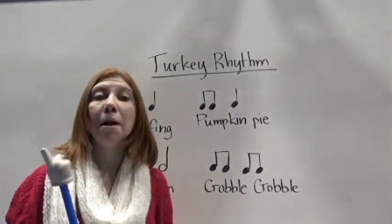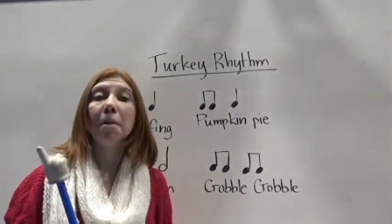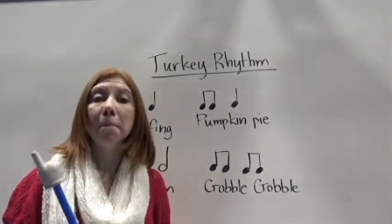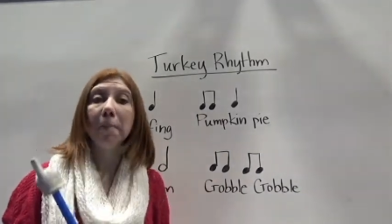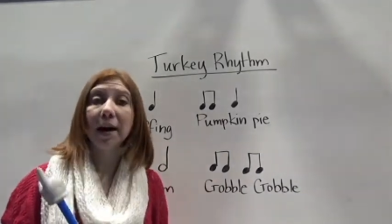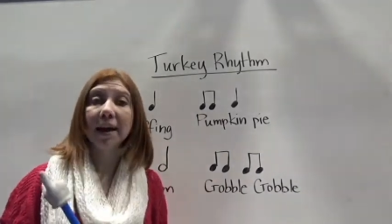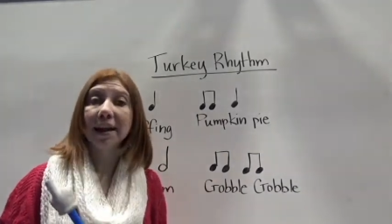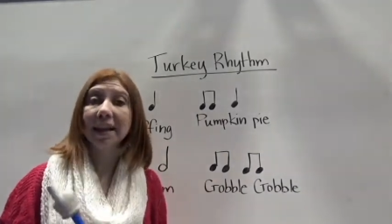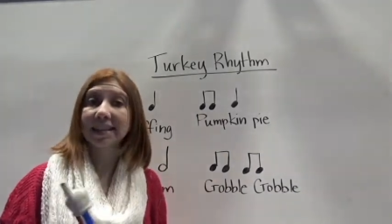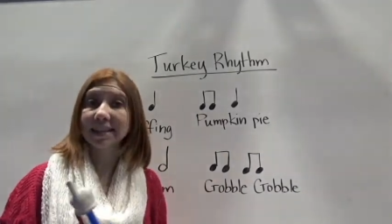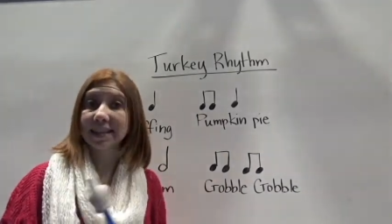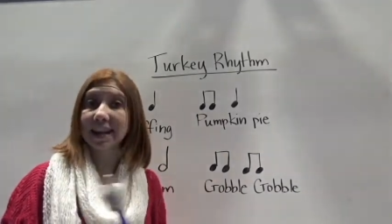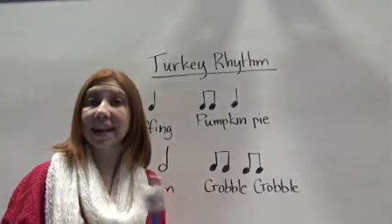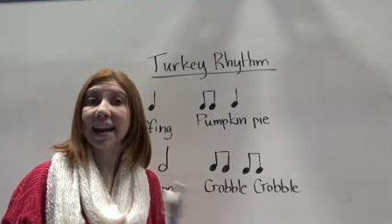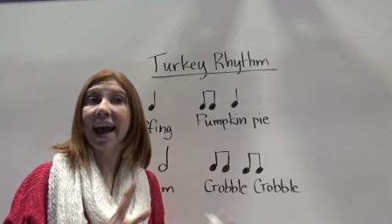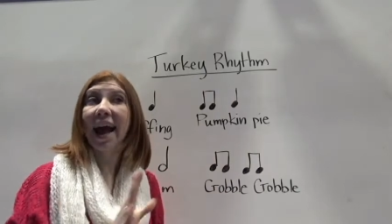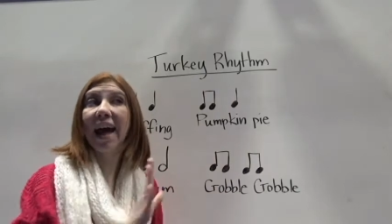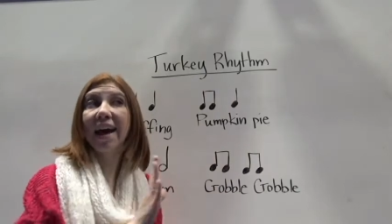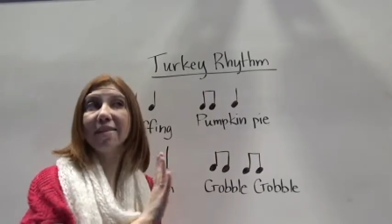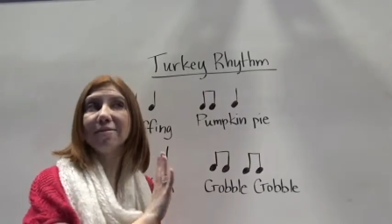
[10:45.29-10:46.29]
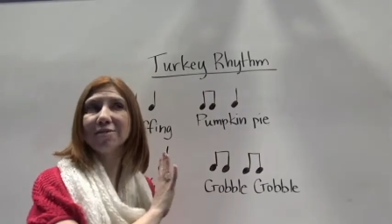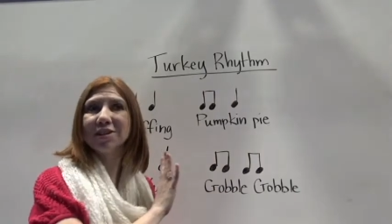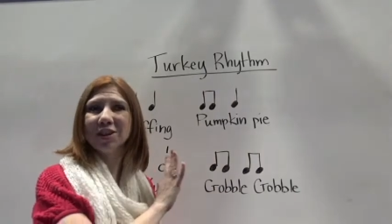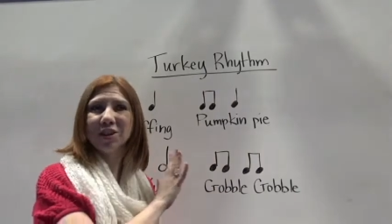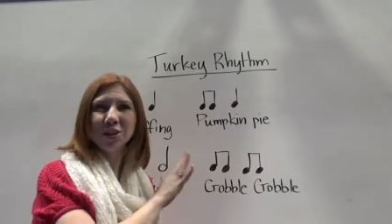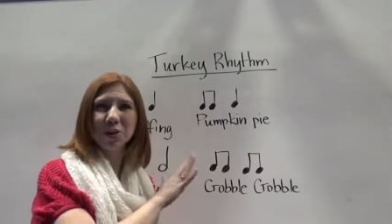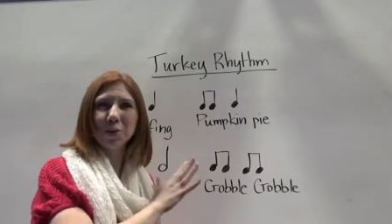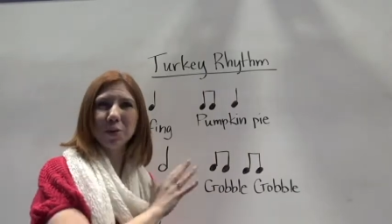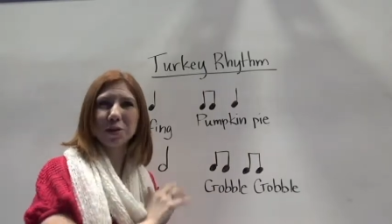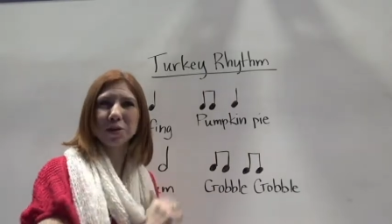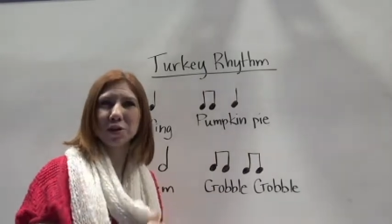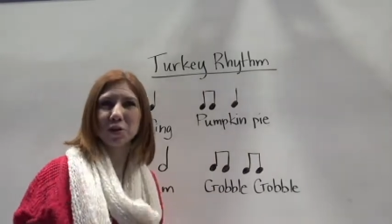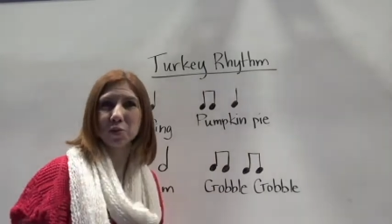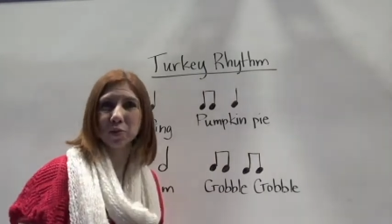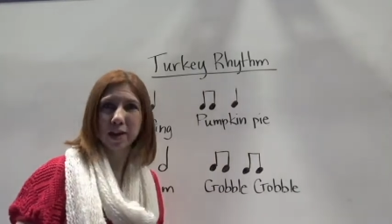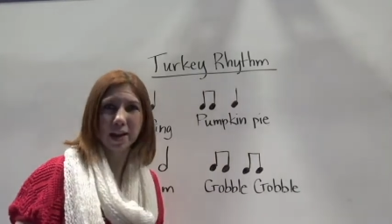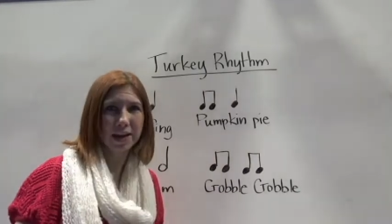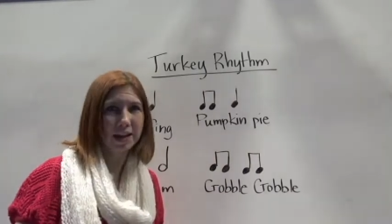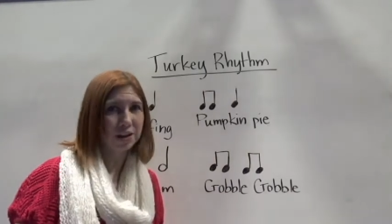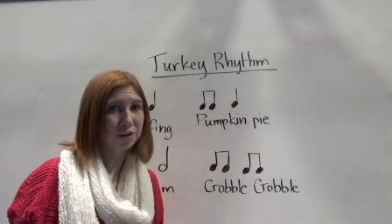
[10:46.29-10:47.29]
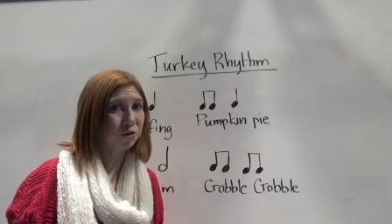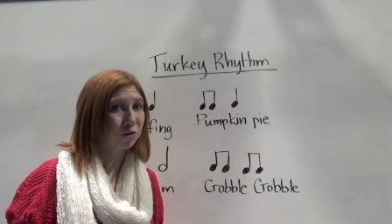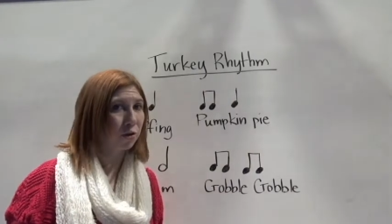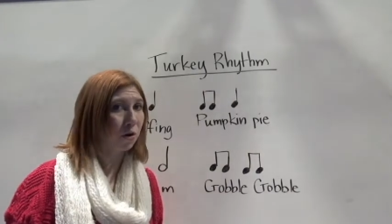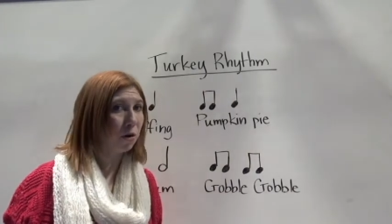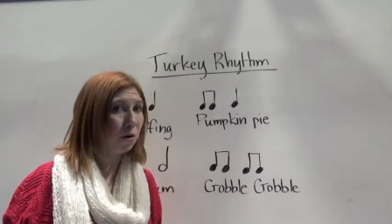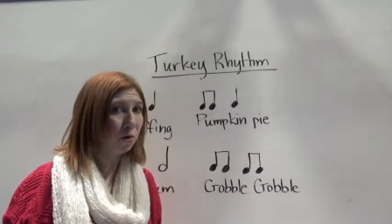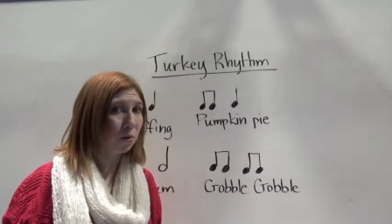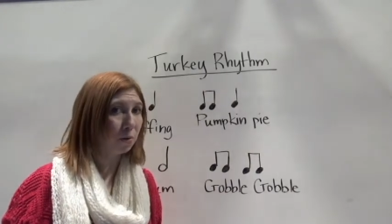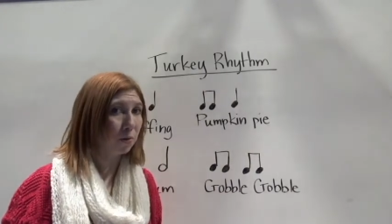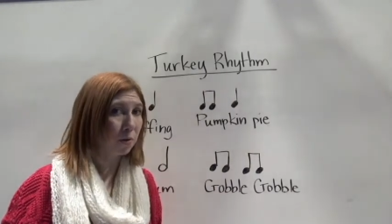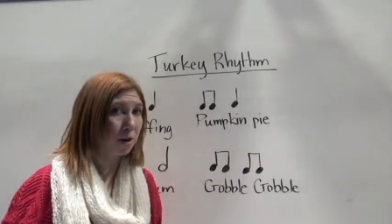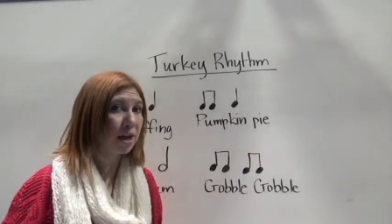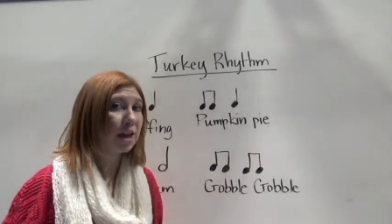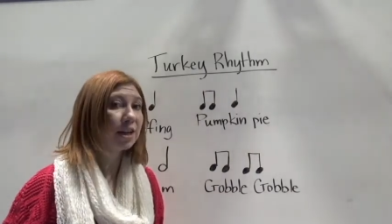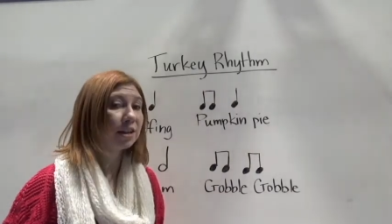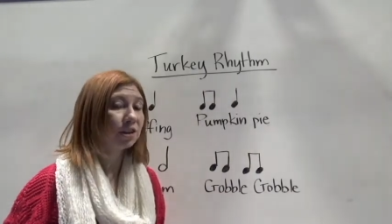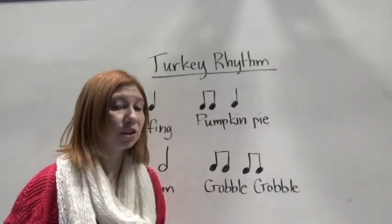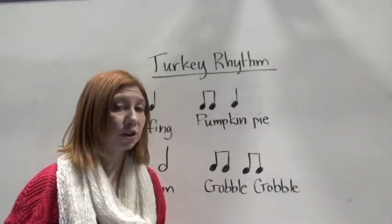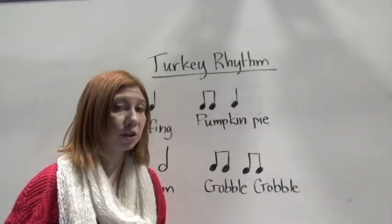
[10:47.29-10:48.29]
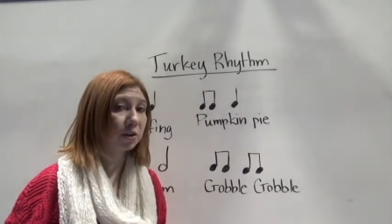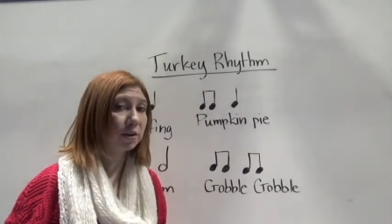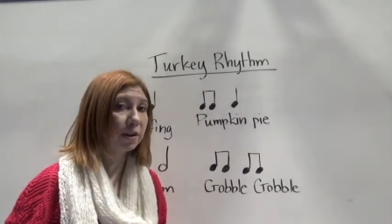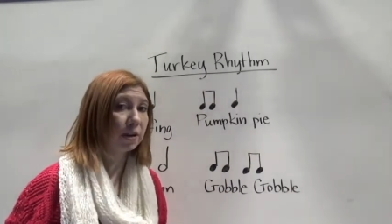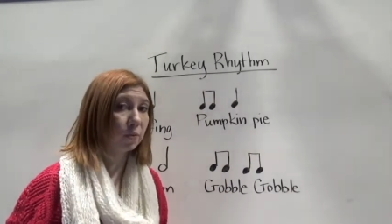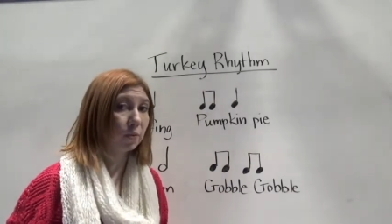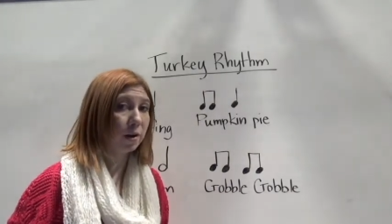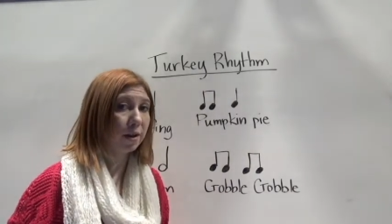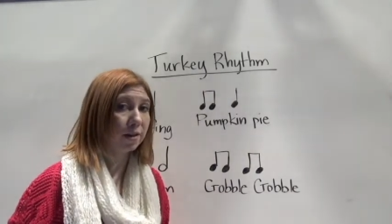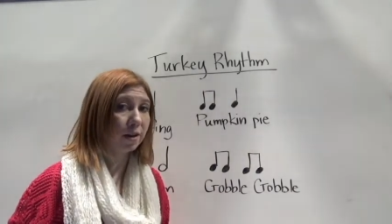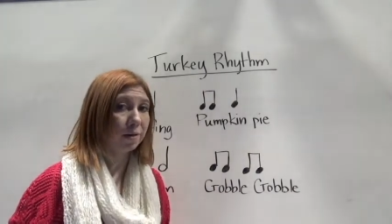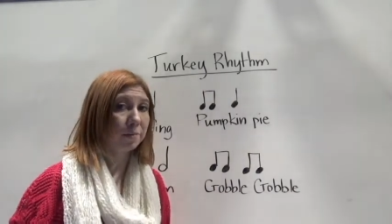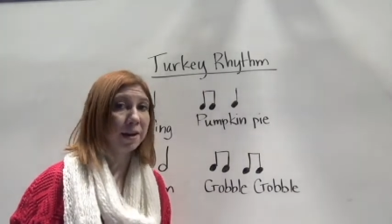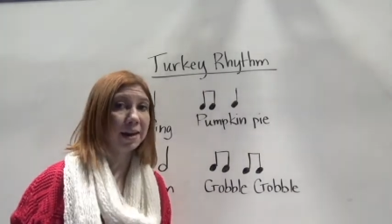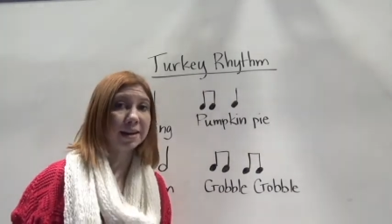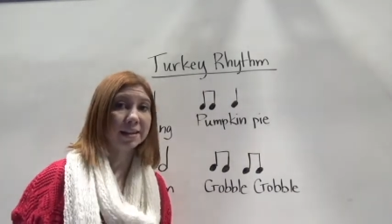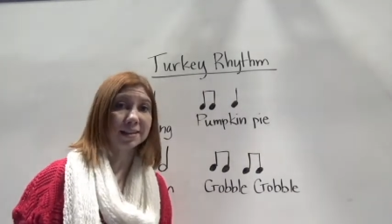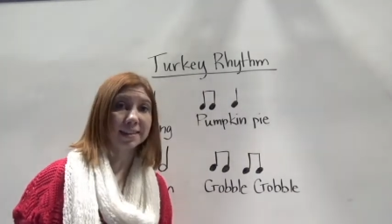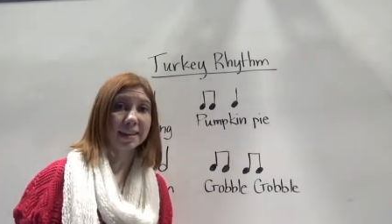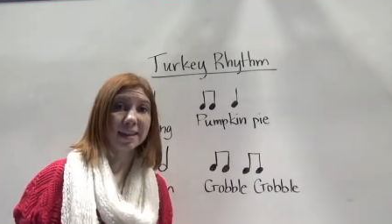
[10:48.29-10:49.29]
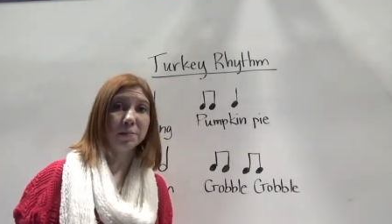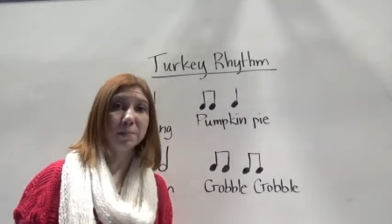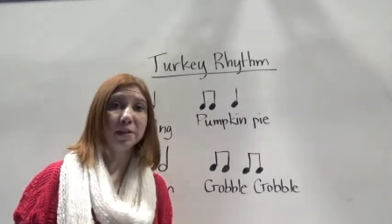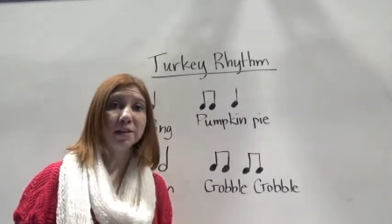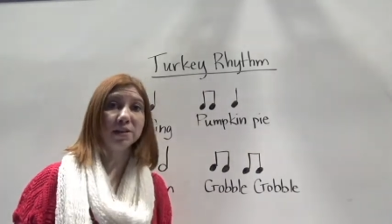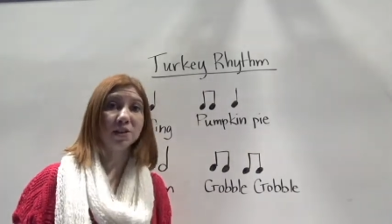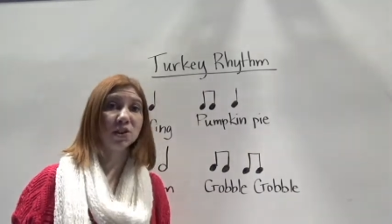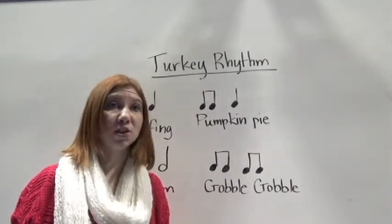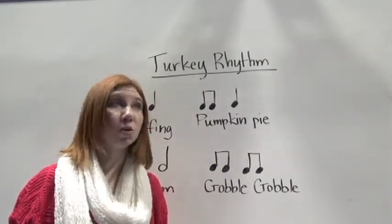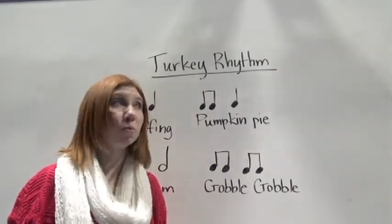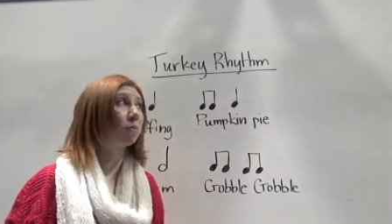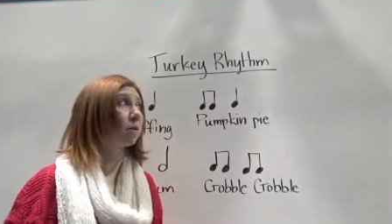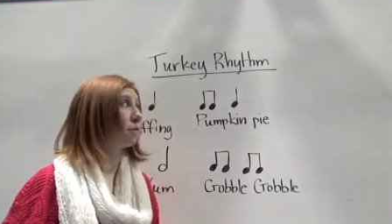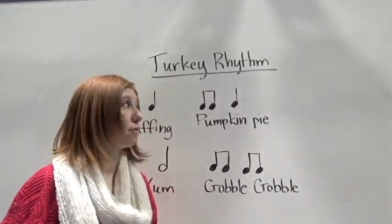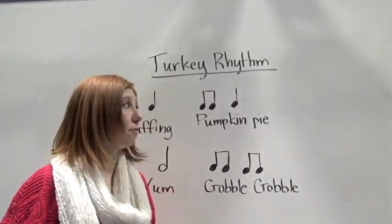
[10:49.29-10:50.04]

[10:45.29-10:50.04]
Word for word: But it's gonna have to do with creating your own turkey rhythm and it's gonna be super